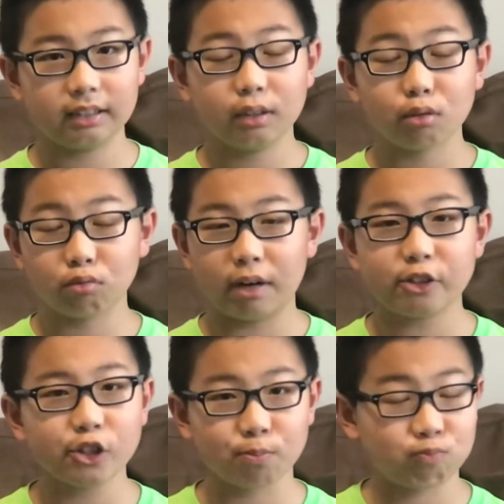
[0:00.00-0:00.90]

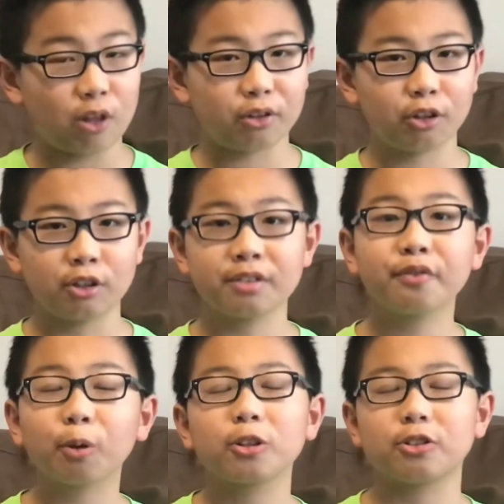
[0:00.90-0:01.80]
Righteous Brotherhood's
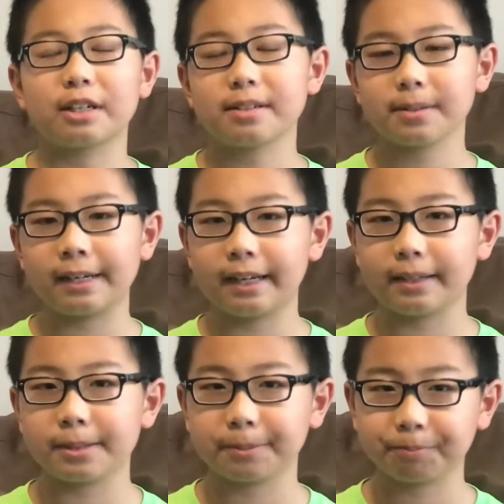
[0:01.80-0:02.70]
fortress.
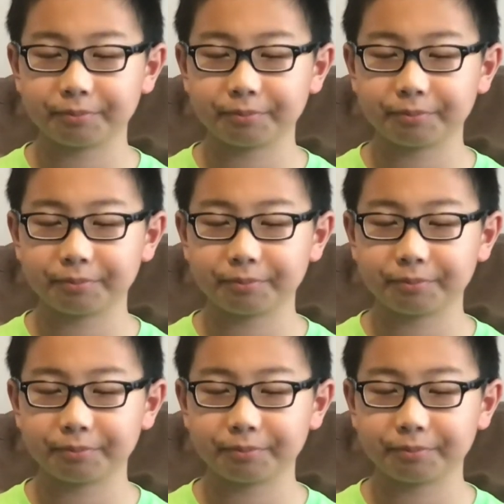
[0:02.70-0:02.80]
And